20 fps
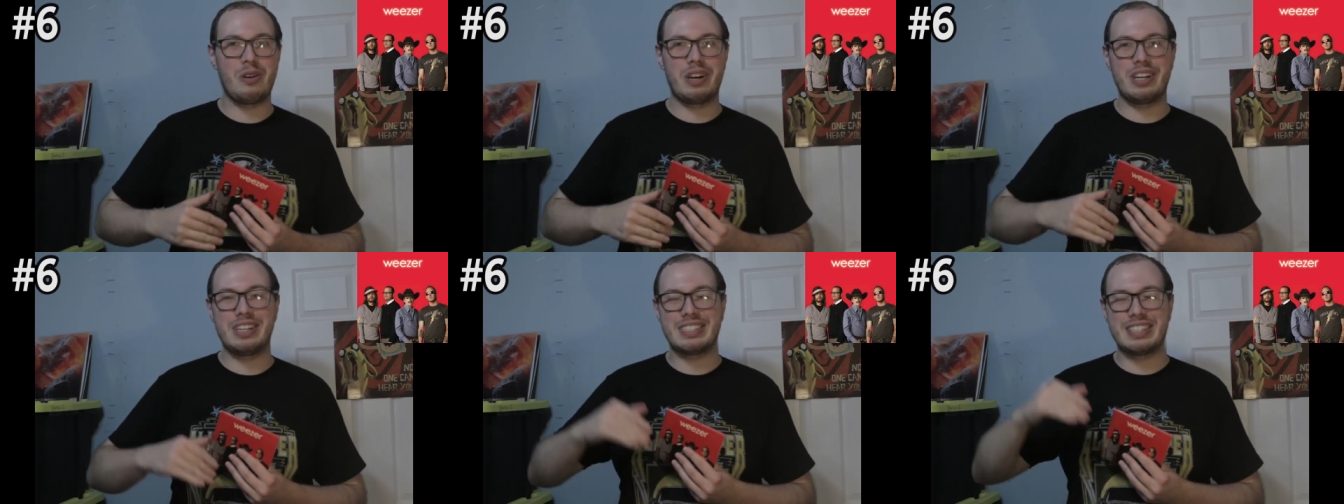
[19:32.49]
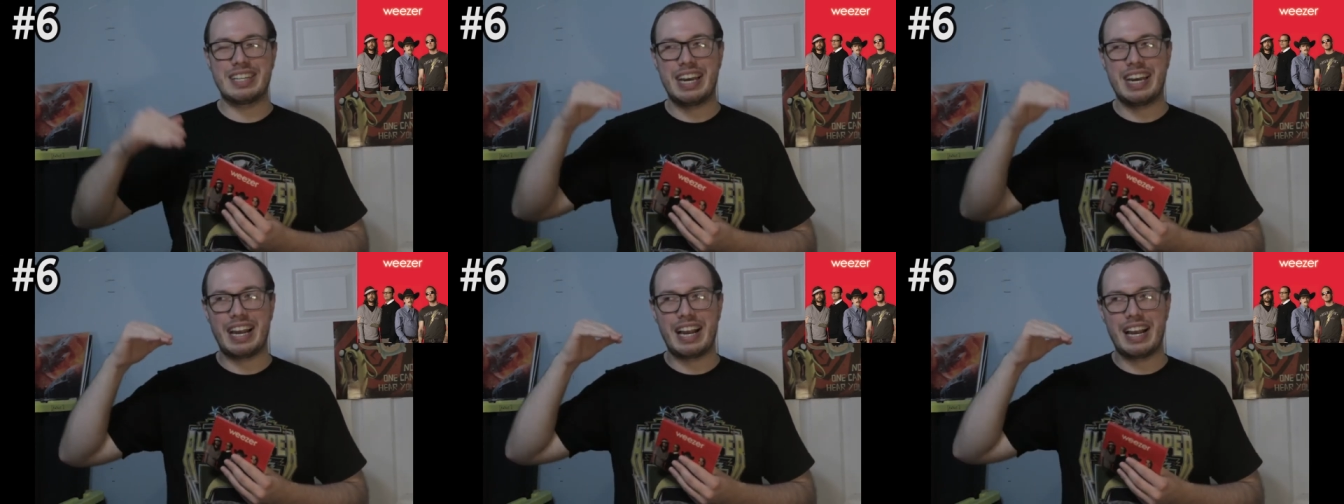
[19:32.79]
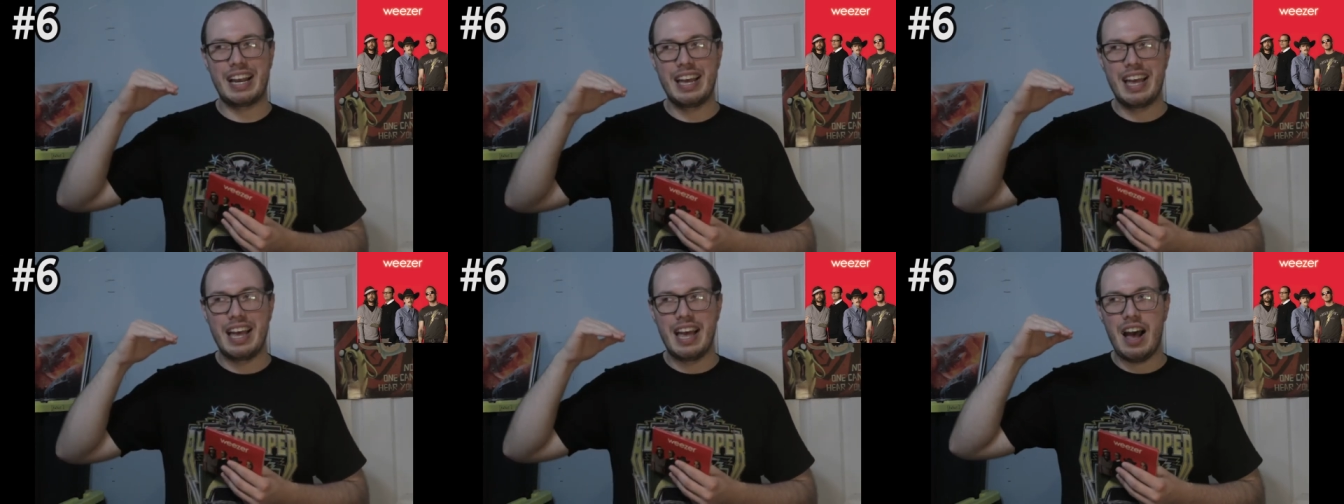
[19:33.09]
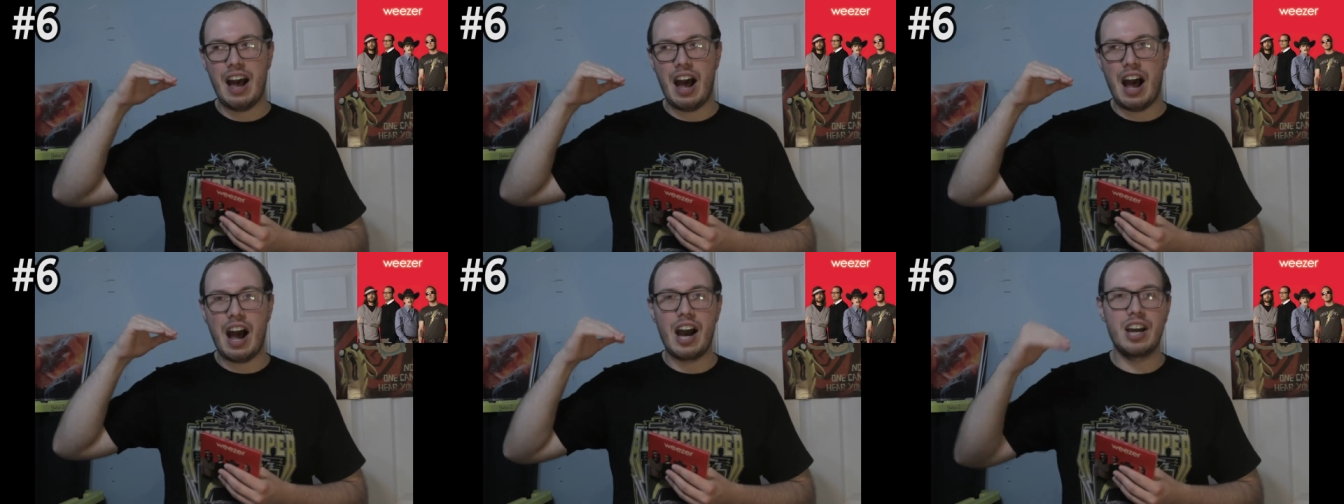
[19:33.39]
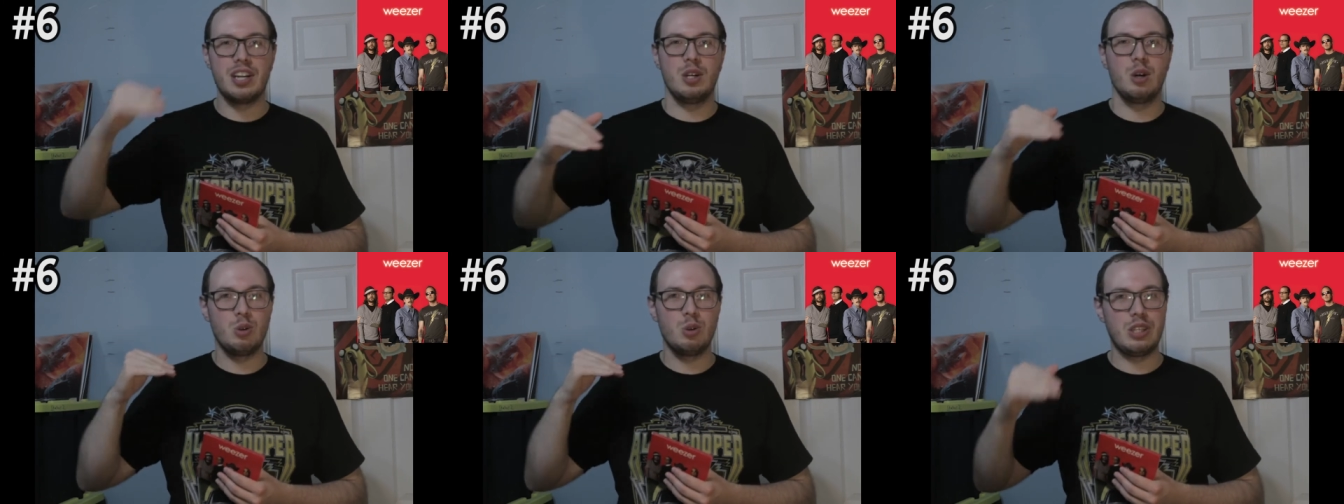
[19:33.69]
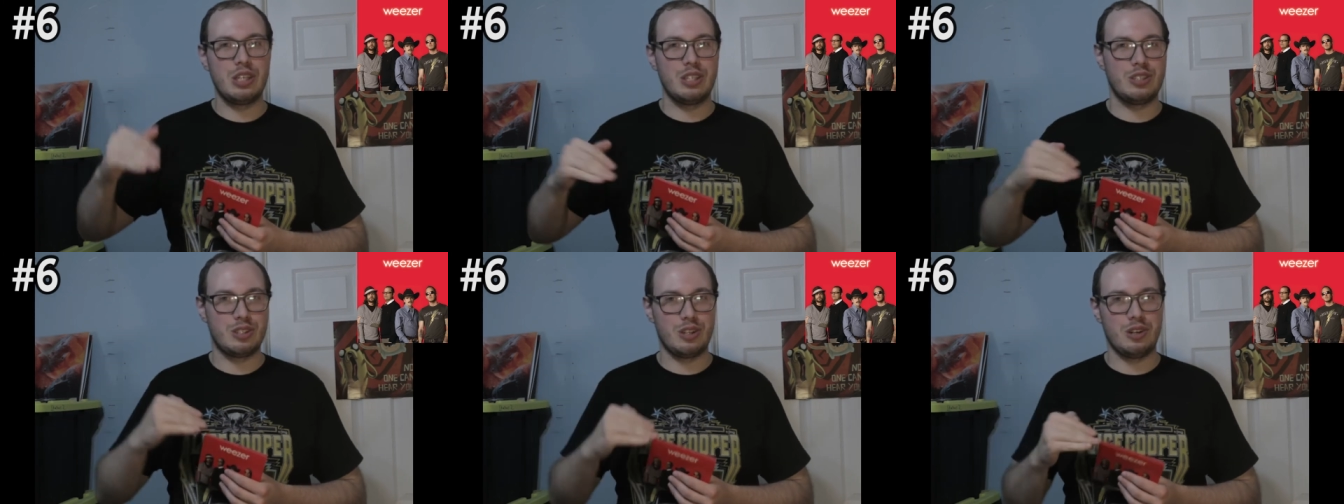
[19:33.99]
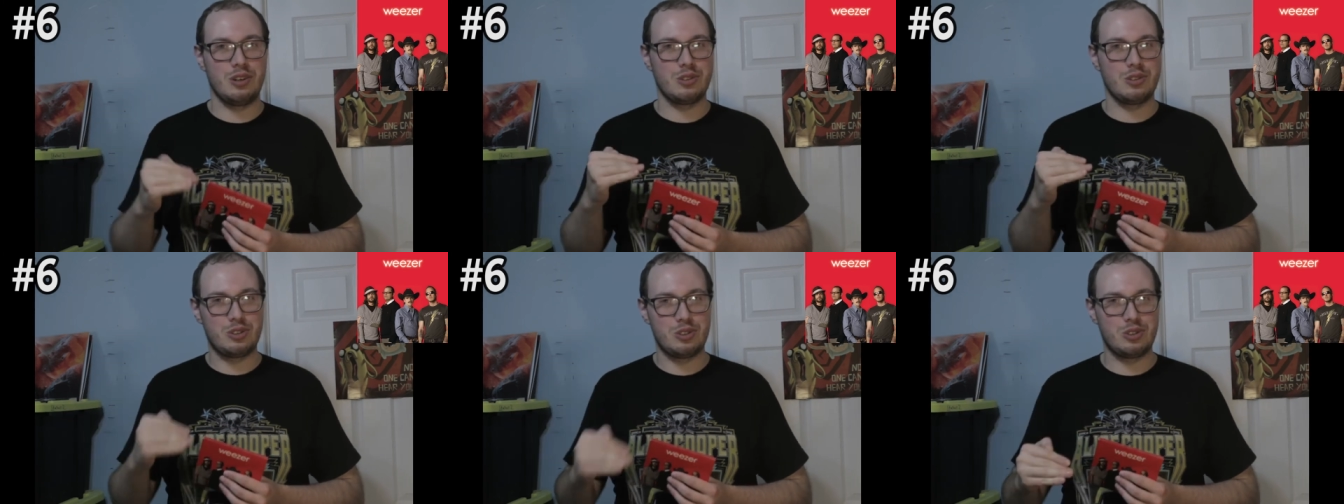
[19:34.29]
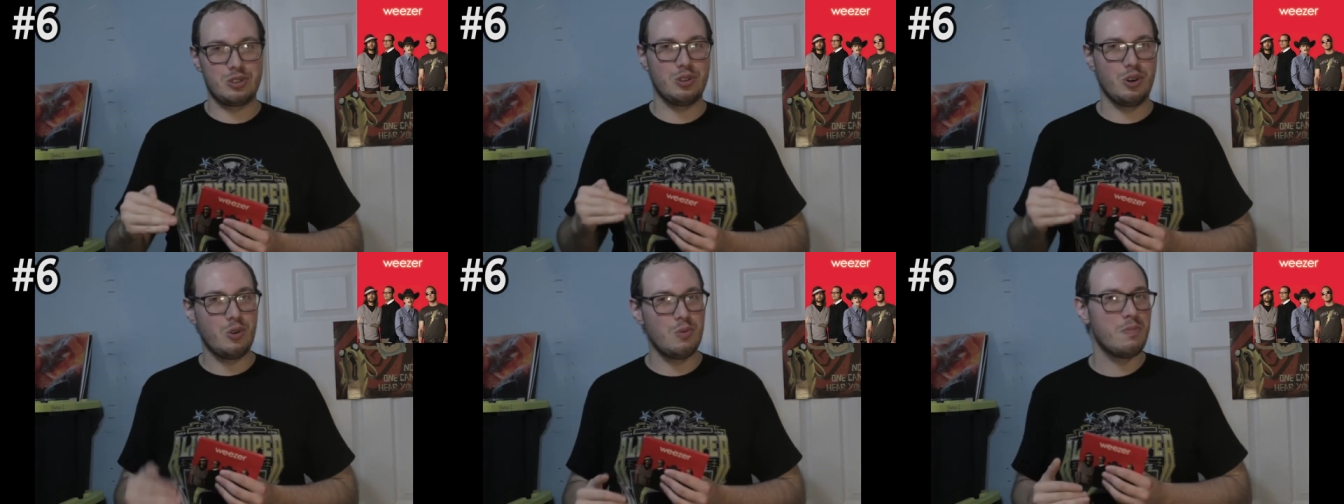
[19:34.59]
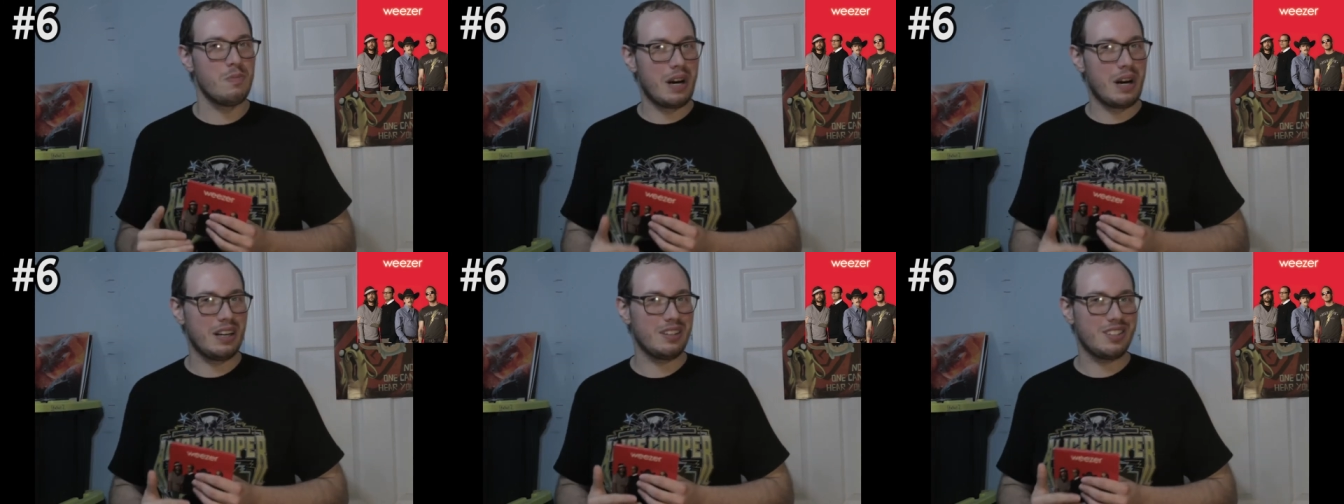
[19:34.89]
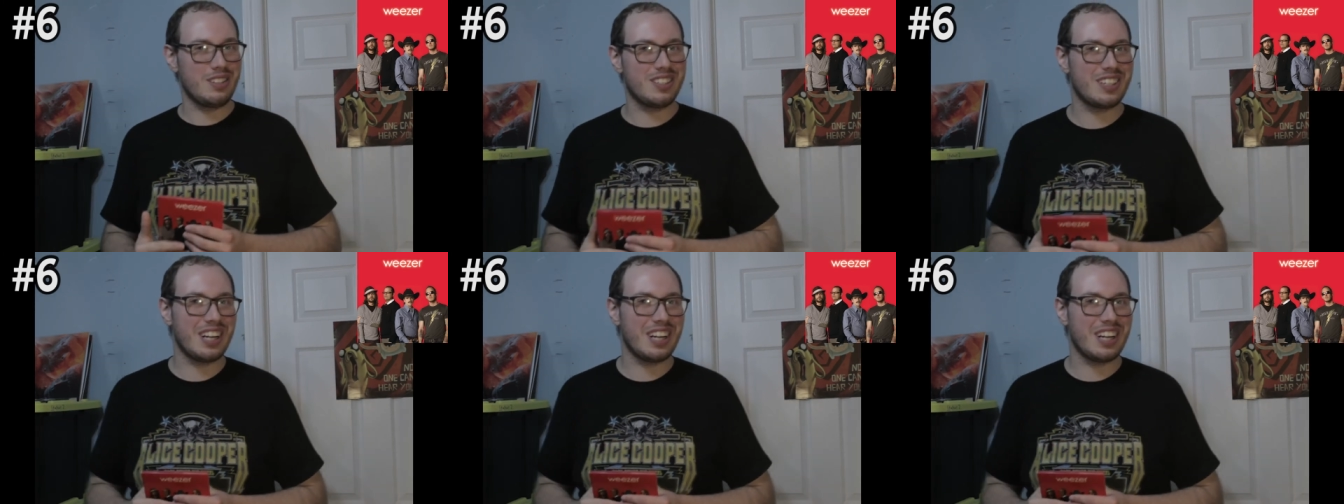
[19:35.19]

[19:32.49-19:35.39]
It's like I know these songs so much.